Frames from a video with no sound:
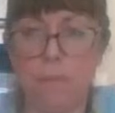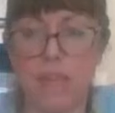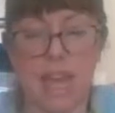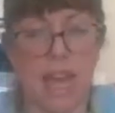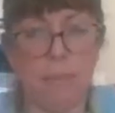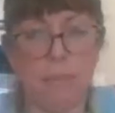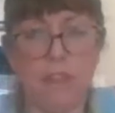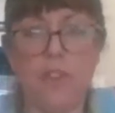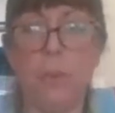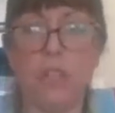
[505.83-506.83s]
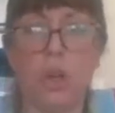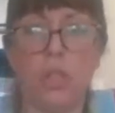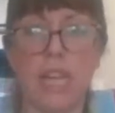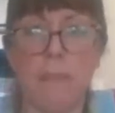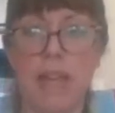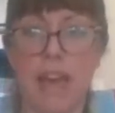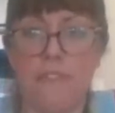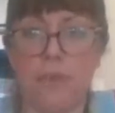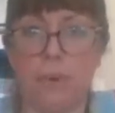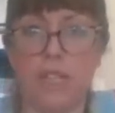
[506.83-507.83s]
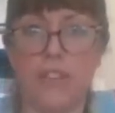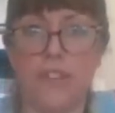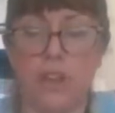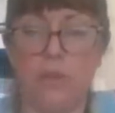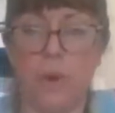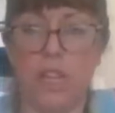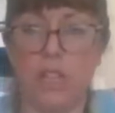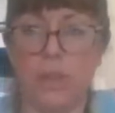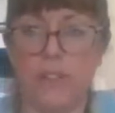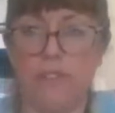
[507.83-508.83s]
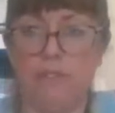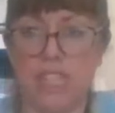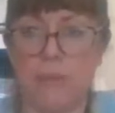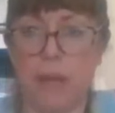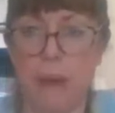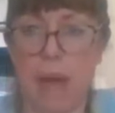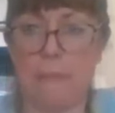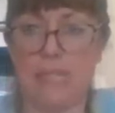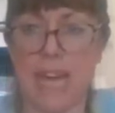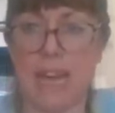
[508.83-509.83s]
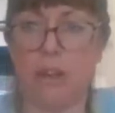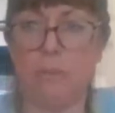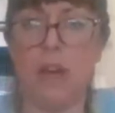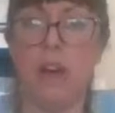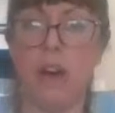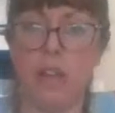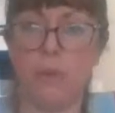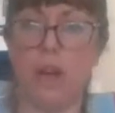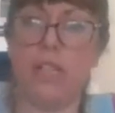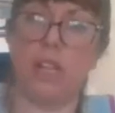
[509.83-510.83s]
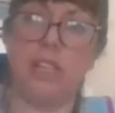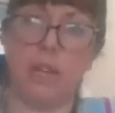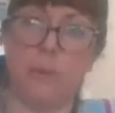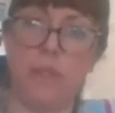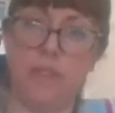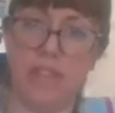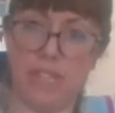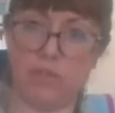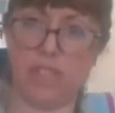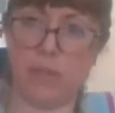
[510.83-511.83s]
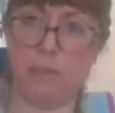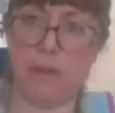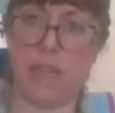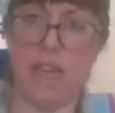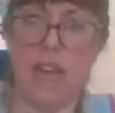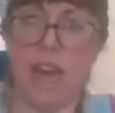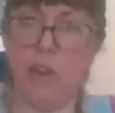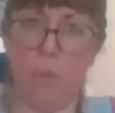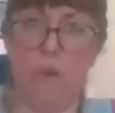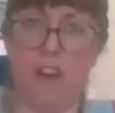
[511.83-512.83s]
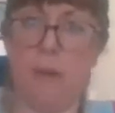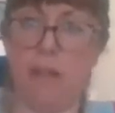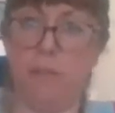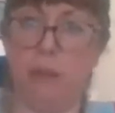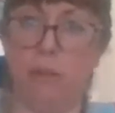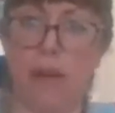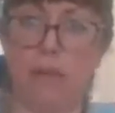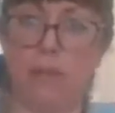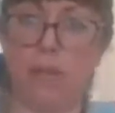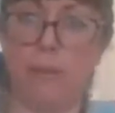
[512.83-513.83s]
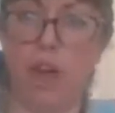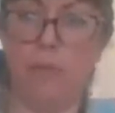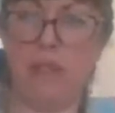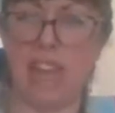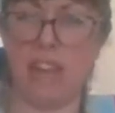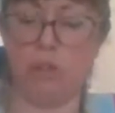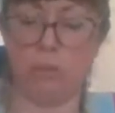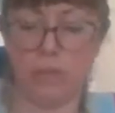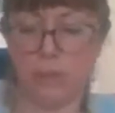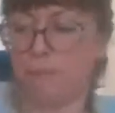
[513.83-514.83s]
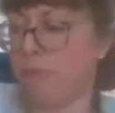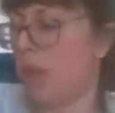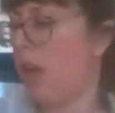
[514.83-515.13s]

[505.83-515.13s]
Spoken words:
Yeah, if you want to contact me afterwards, if you're working to a different recipe, I'm happy to help. Otherwise, I'd stick with this recipe and not worry about the milk powder. Hope that helps.